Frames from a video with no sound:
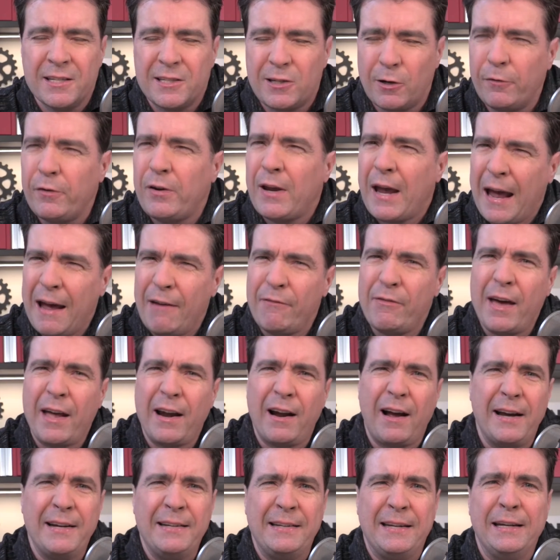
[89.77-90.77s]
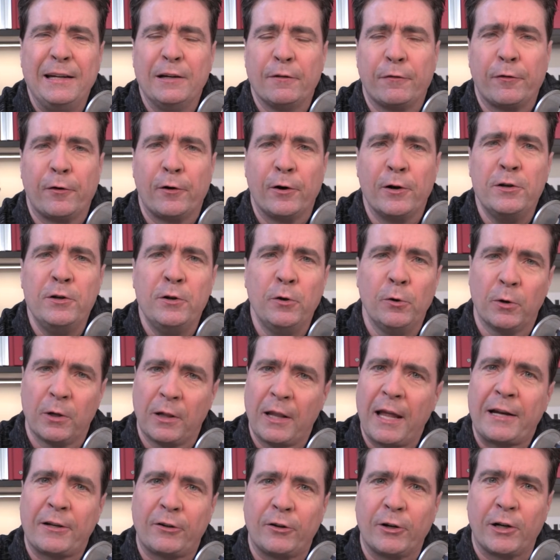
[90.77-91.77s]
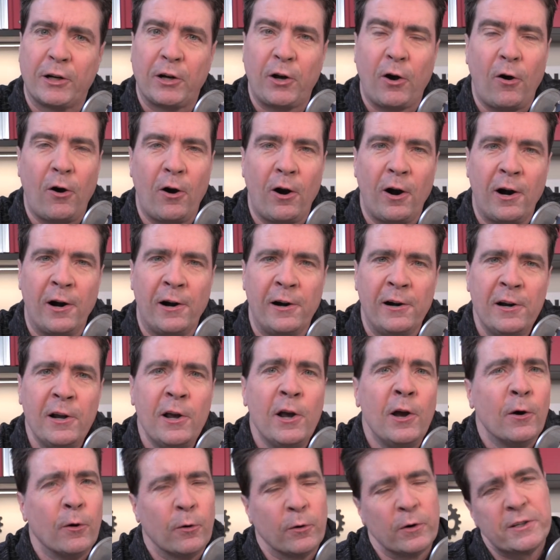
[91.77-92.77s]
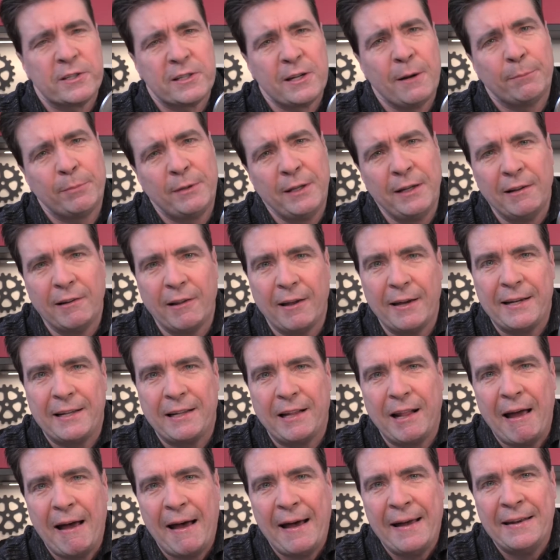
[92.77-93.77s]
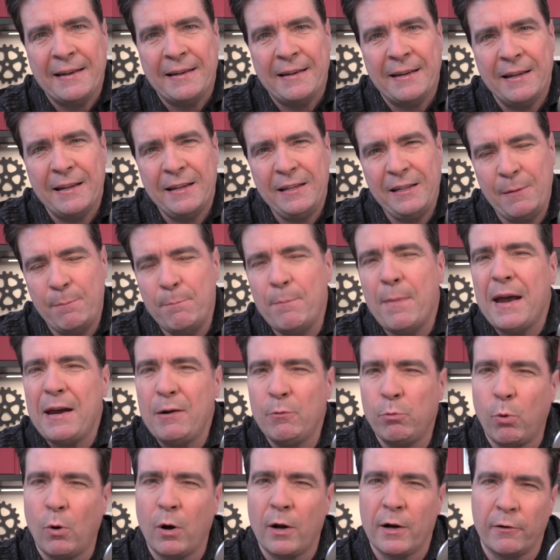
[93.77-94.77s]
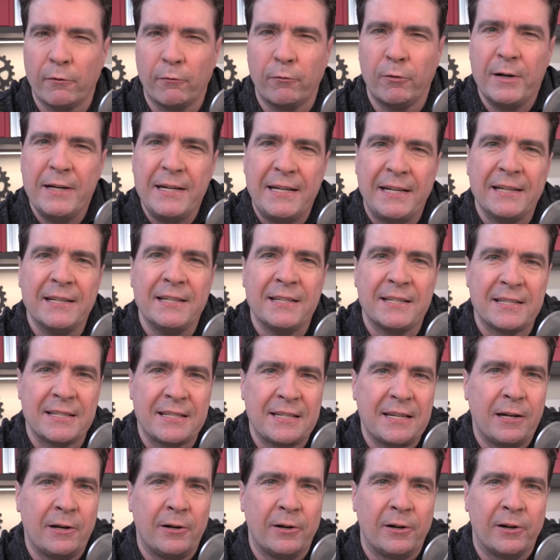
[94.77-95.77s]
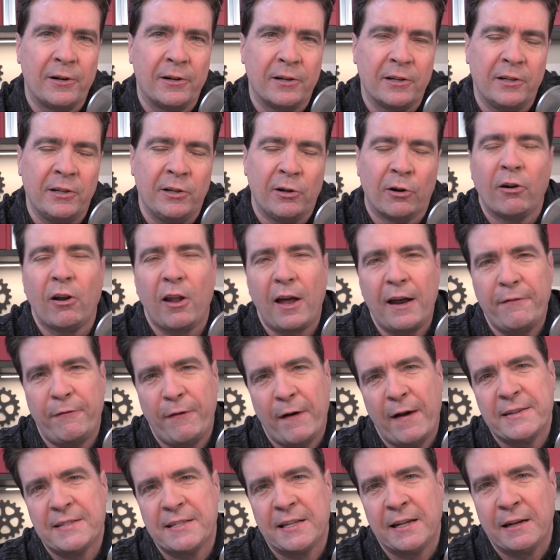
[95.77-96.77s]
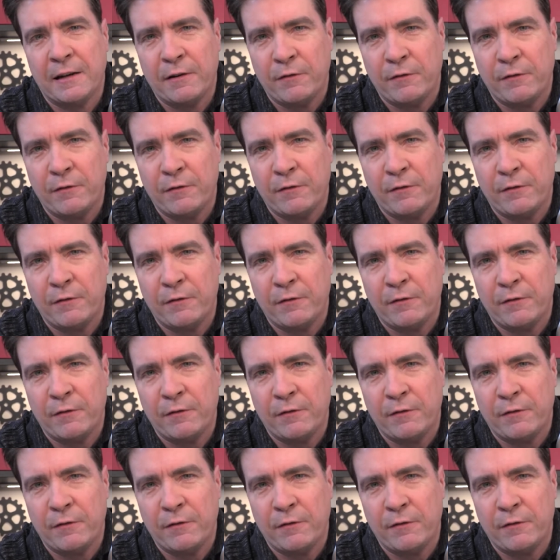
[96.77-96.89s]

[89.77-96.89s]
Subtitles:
So if you have that idea for a new electric car or something like that, you may want to reconsider your life as an